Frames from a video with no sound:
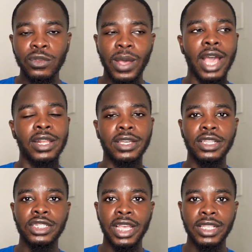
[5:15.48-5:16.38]
knew I had a
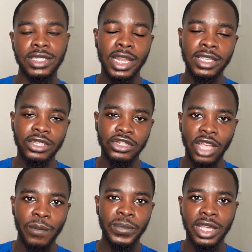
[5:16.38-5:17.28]
good chance getting this
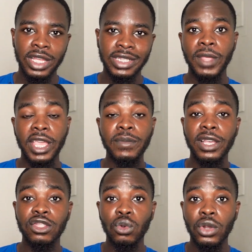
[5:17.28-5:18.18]
job because they gave me
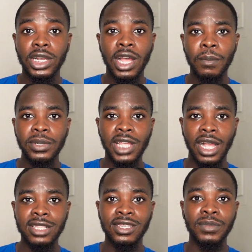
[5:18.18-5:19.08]
a tour of the company. I
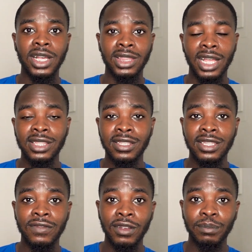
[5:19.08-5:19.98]
got to meet a lot of the
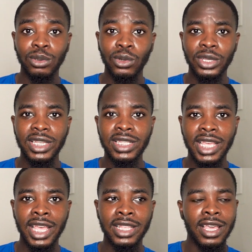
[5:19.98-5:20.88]
different
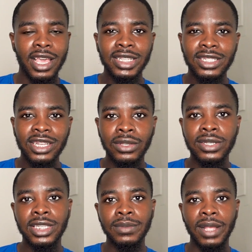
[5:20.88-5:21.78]
employees and it just generally
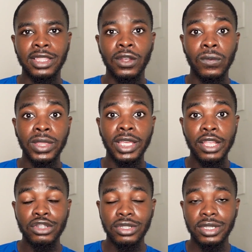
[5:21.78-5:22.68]
seemed like they were really
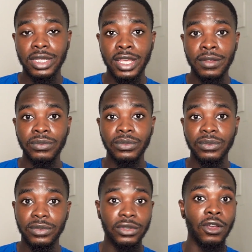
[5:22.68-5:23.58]
interested
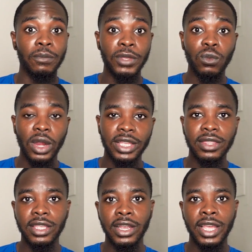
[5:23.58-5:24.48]
in, you know, me
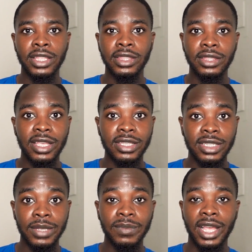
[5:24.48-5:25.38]
working there and they
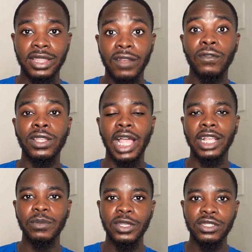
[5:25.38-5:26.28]
seemed like they really
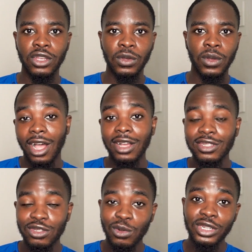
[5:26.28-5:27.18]
liked me. So long
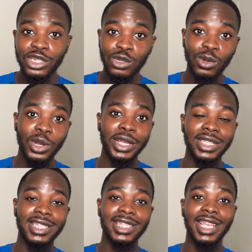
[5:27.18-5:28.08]
story
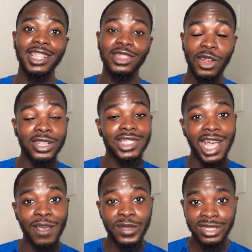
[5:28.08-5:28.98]
short, third
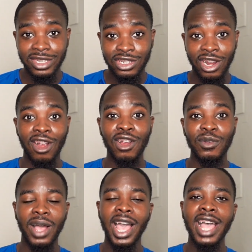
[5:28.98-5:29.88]
time is a
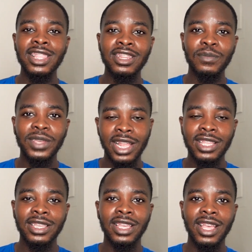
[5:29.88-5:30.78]
charm. I ended up
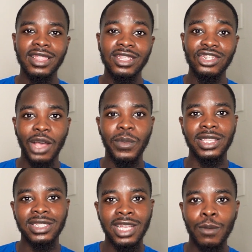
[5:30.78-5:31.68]
getting the job at
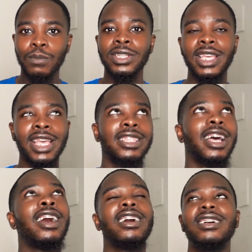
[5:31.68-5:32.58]
this company and
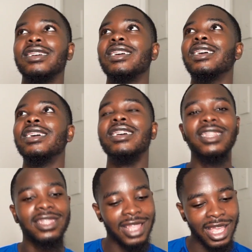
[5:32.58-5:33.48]
ah, uh,
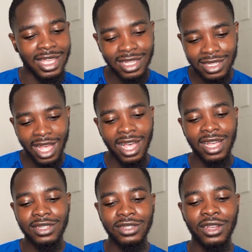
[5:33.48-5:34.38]
thank
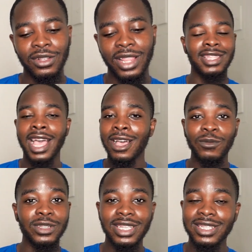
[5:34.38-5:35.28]
God, you know,
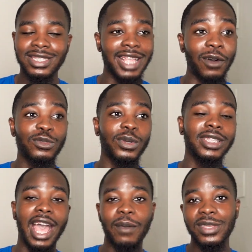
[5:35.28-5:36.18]
that was this, that was one of
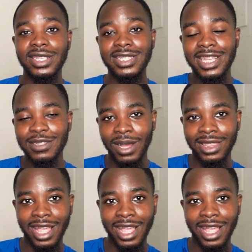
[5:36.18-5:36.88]
the happiest days of my